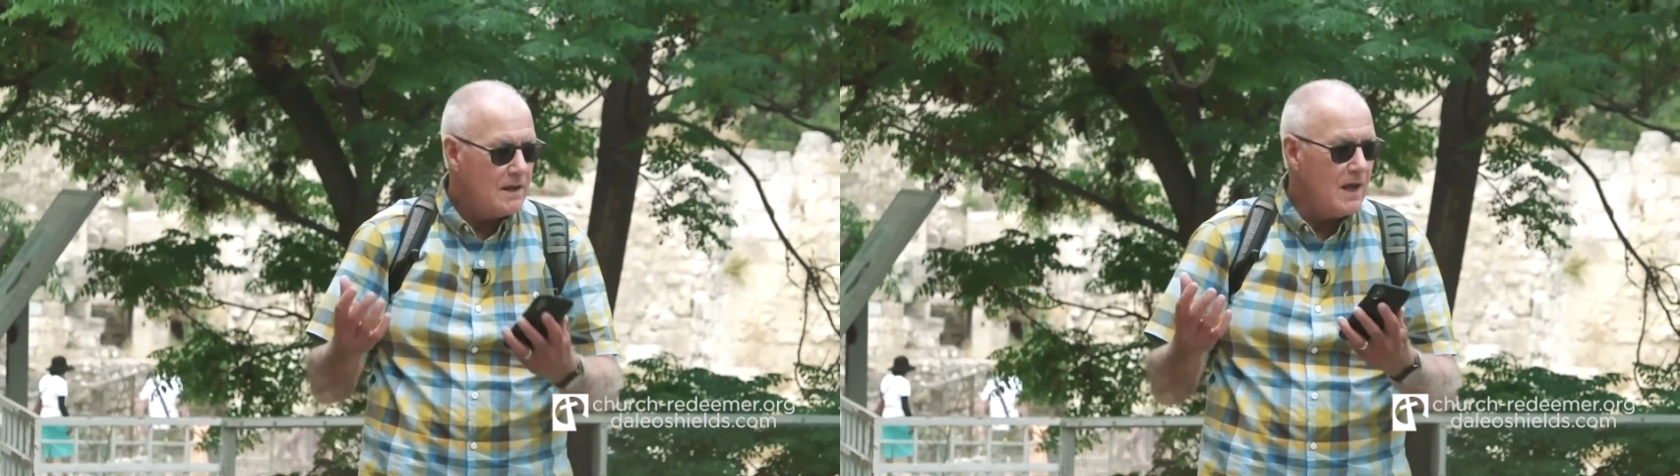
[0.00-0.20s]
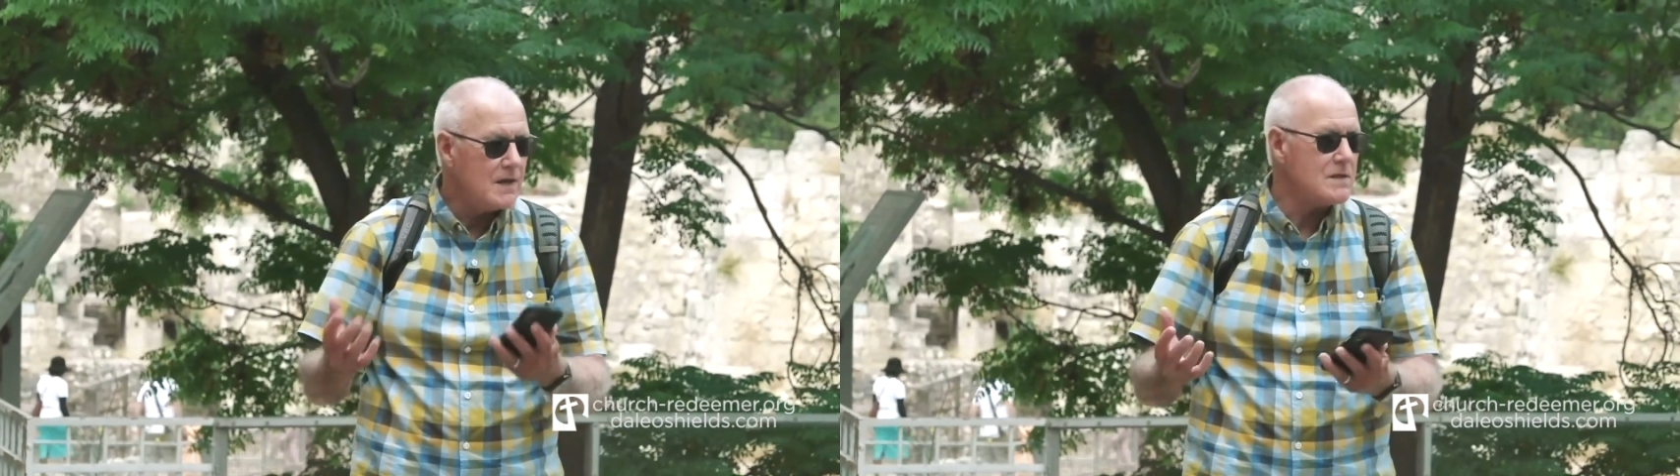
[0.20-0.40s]

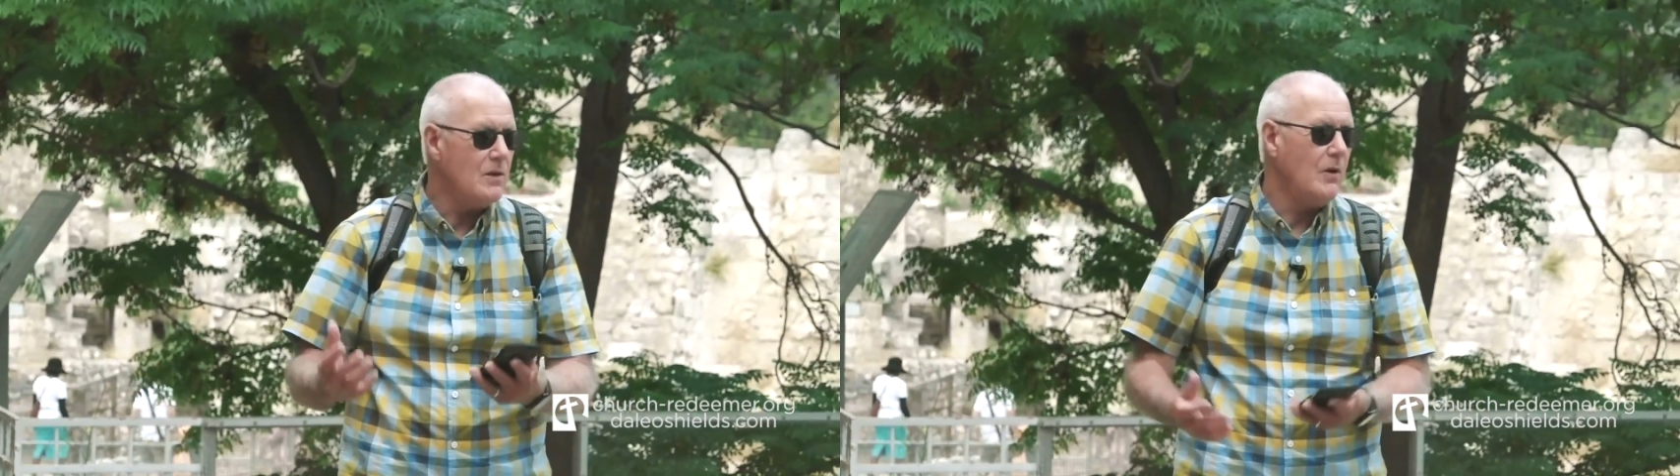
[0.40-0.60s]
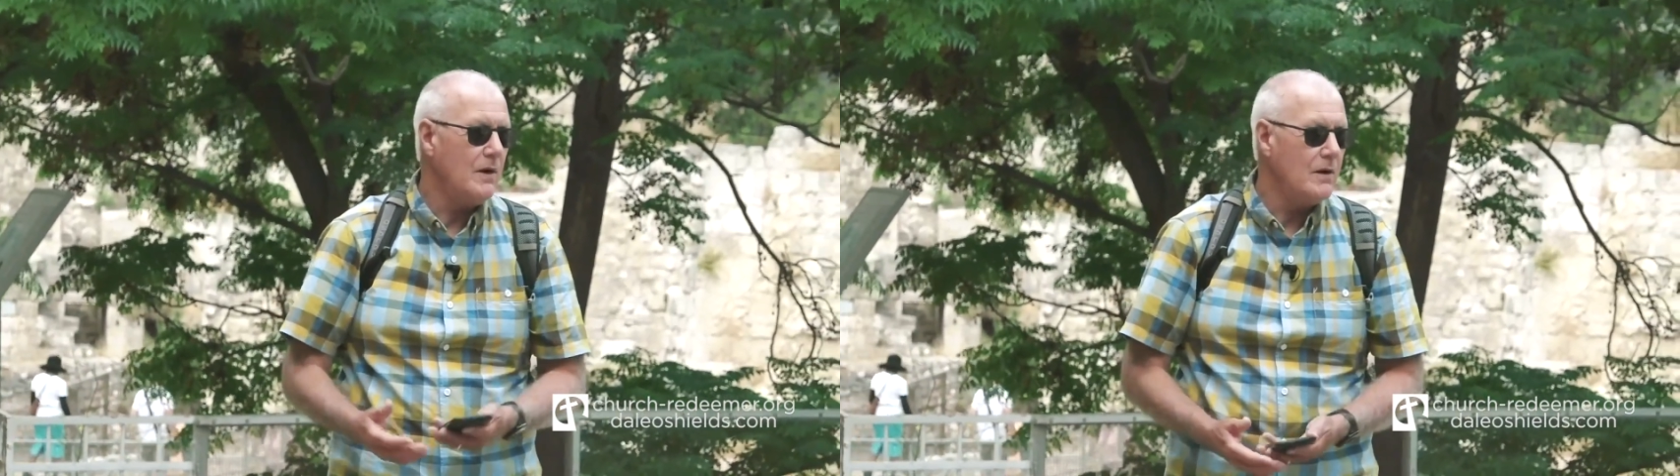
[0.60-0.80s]
Yes,
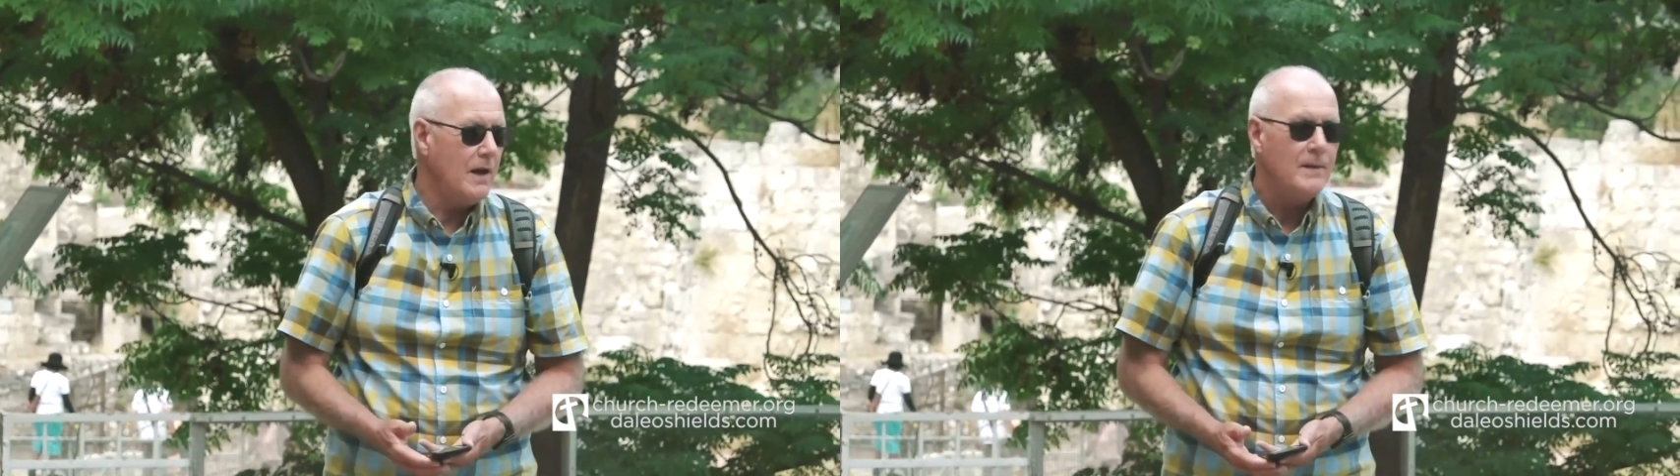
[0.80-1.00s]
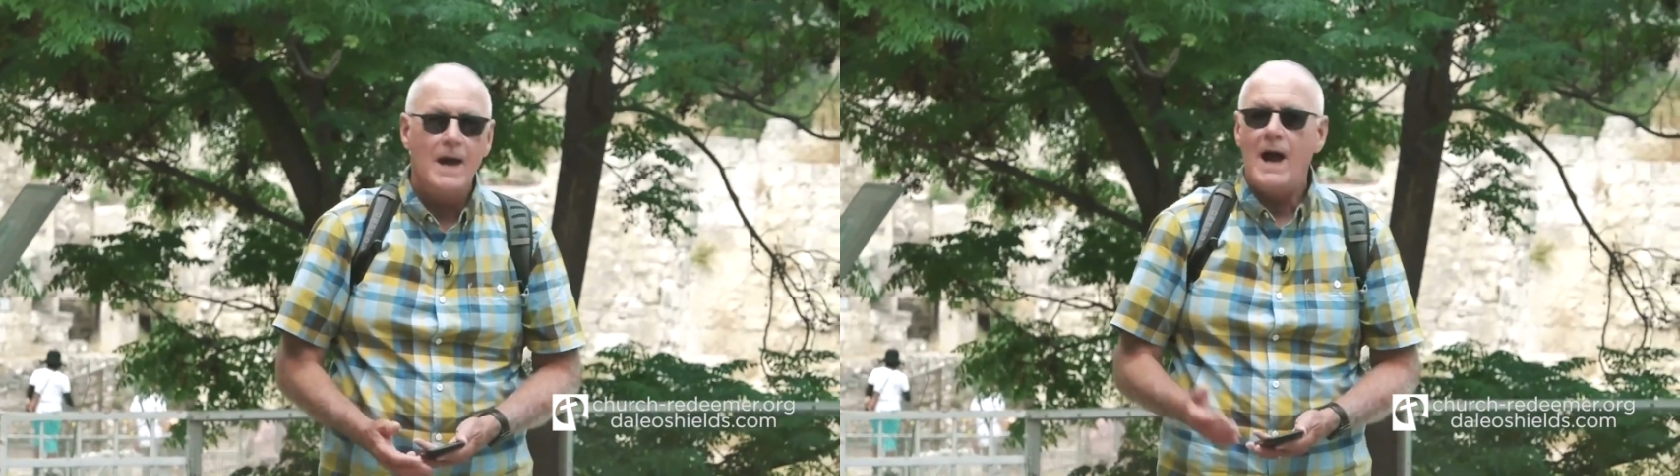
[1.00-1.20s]
Lord.
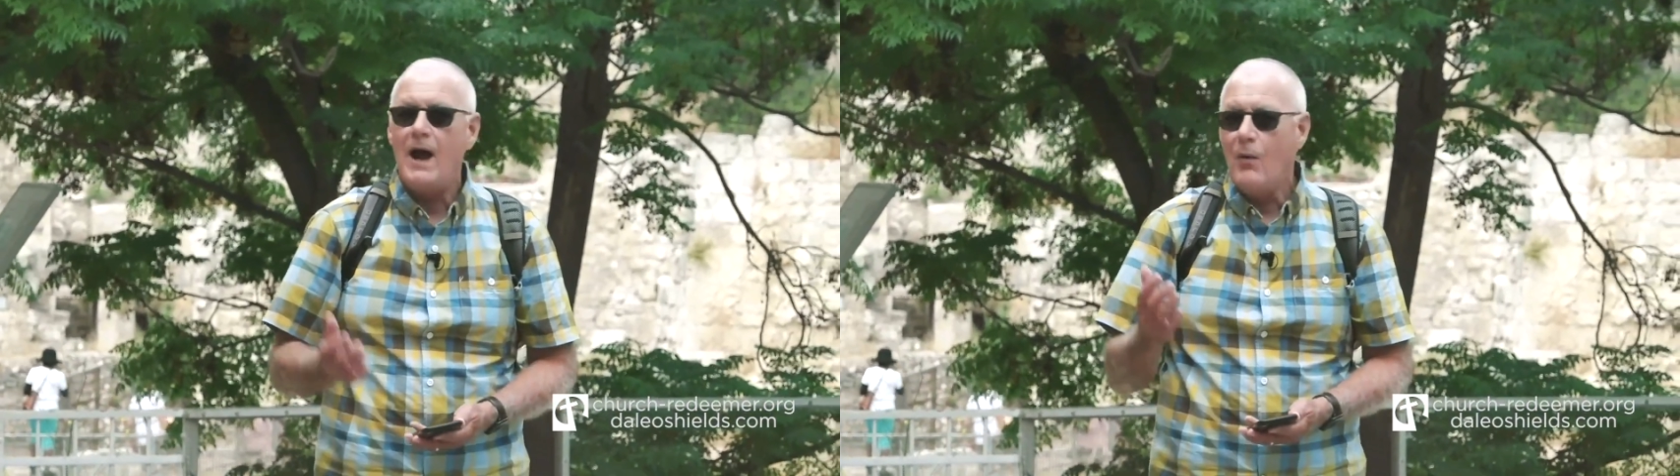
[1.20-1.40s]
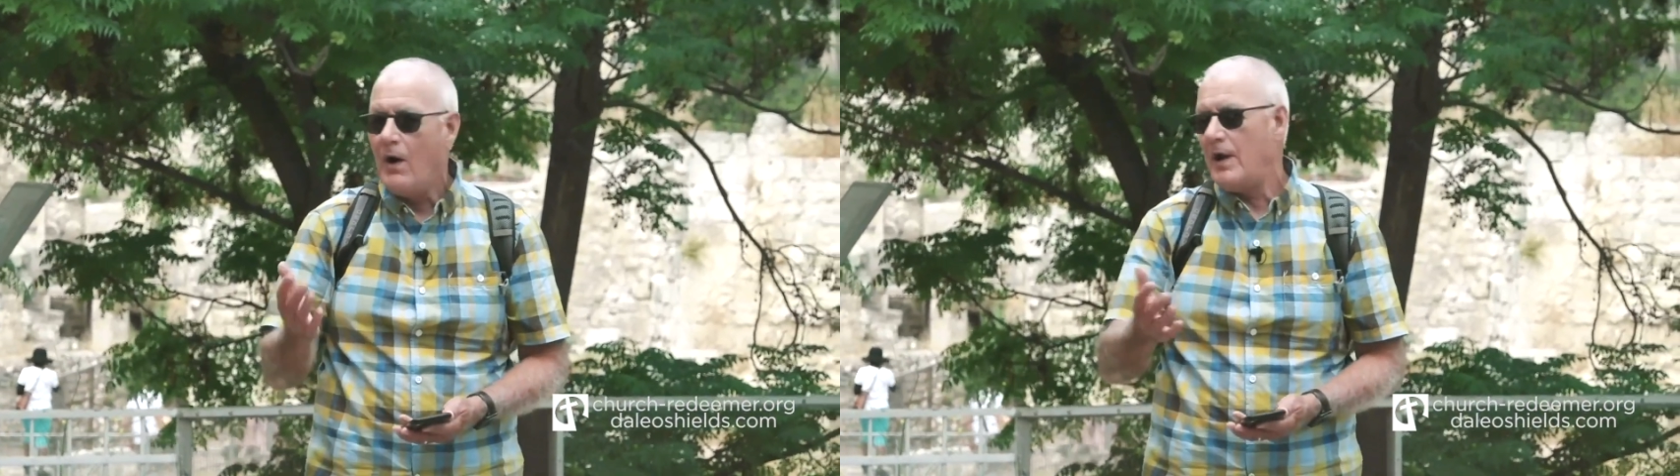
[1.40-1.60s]
Okay.
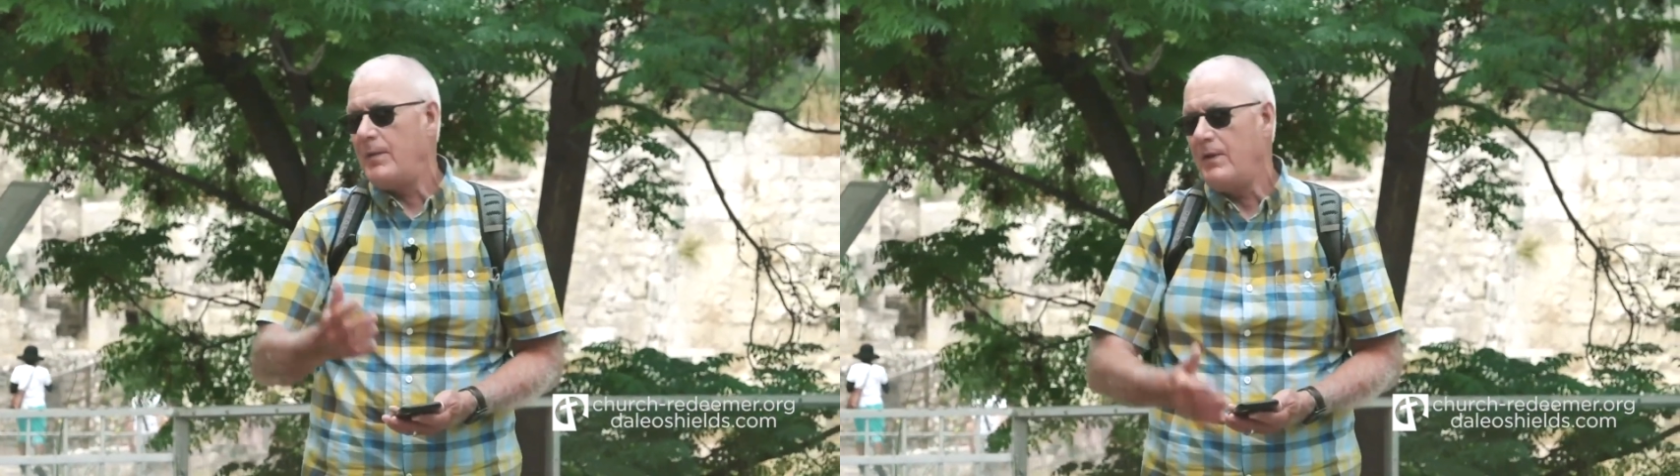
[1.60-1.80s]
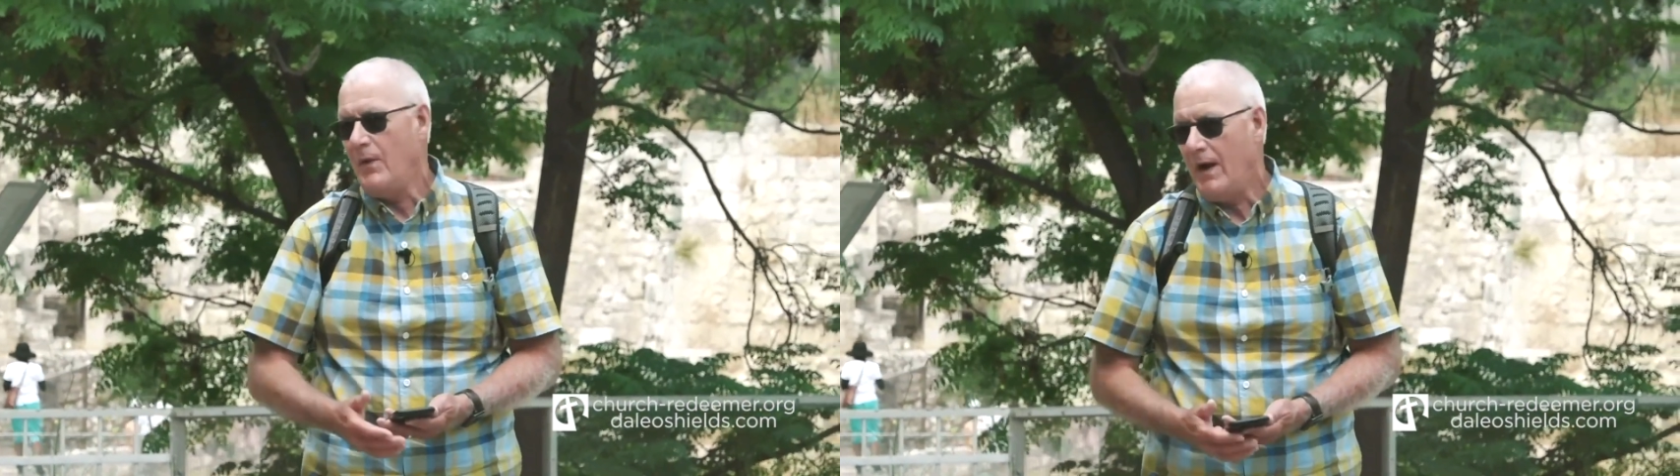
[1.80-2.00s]
I want to
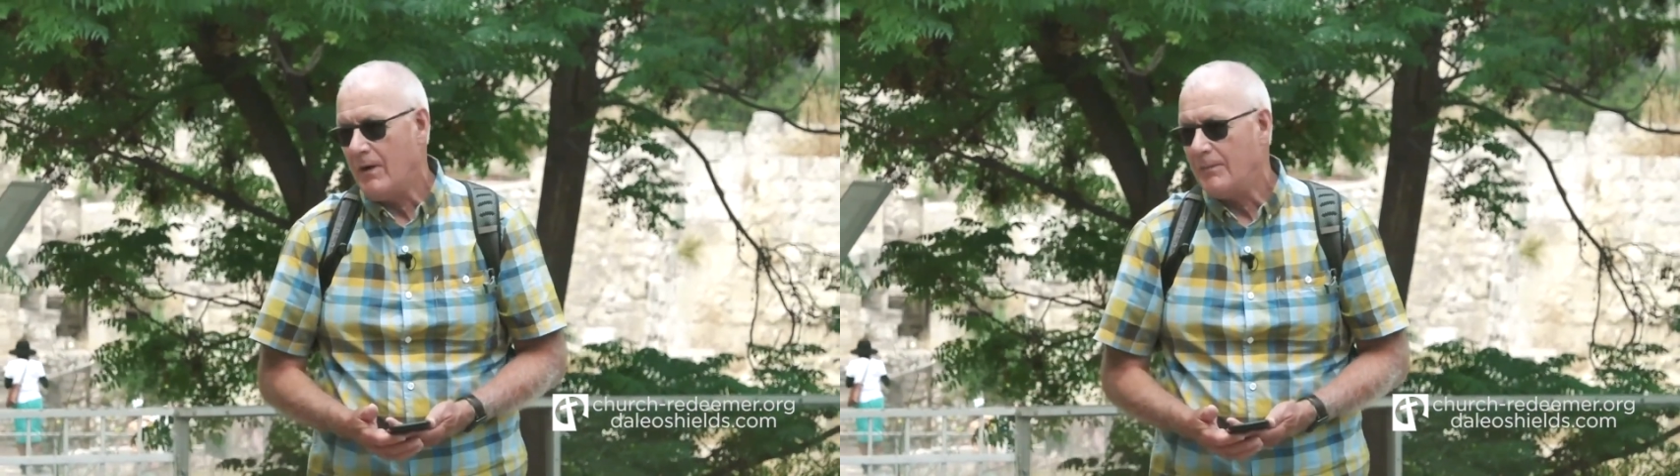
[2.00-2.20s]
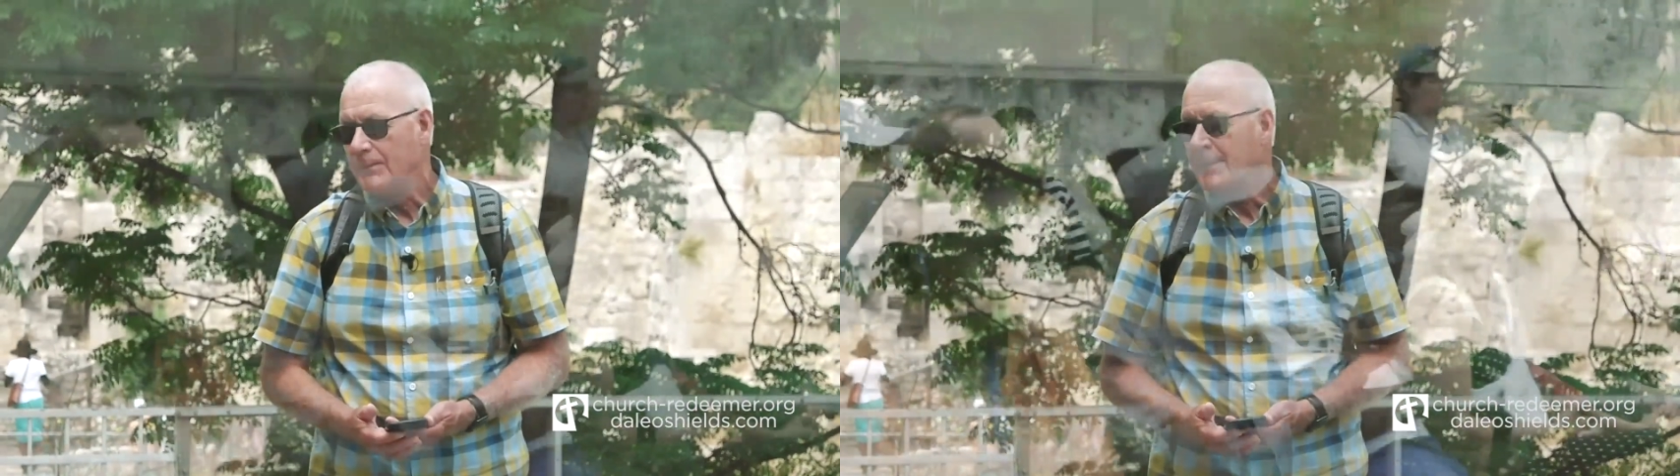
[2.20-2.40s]
be
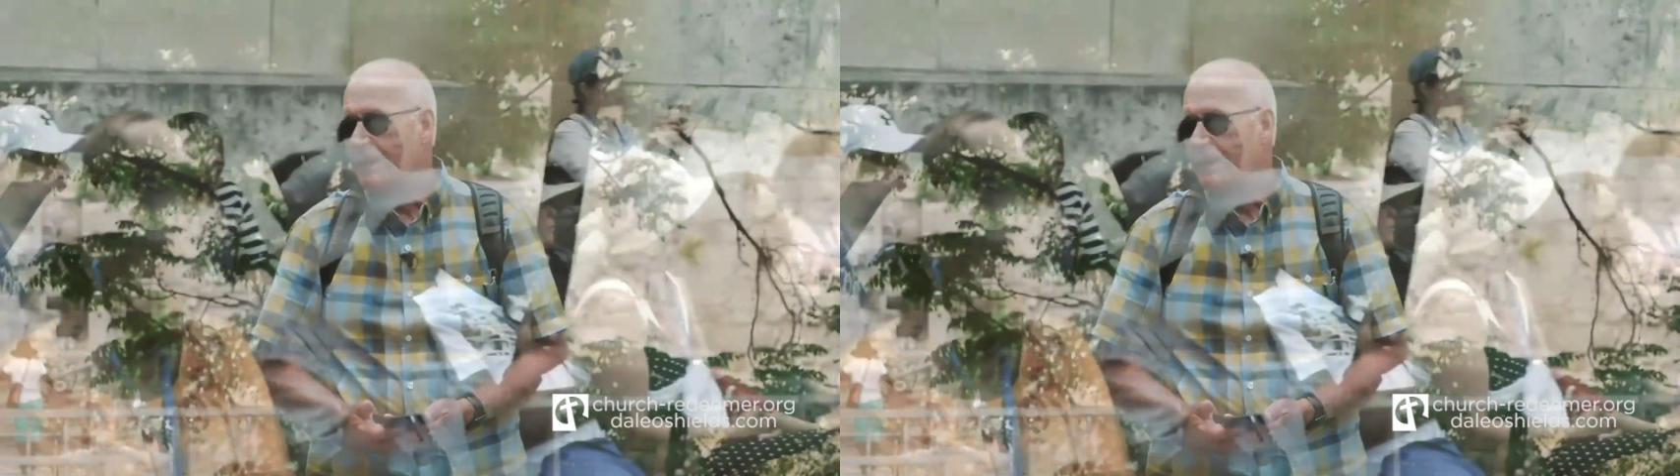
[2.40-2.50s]
well.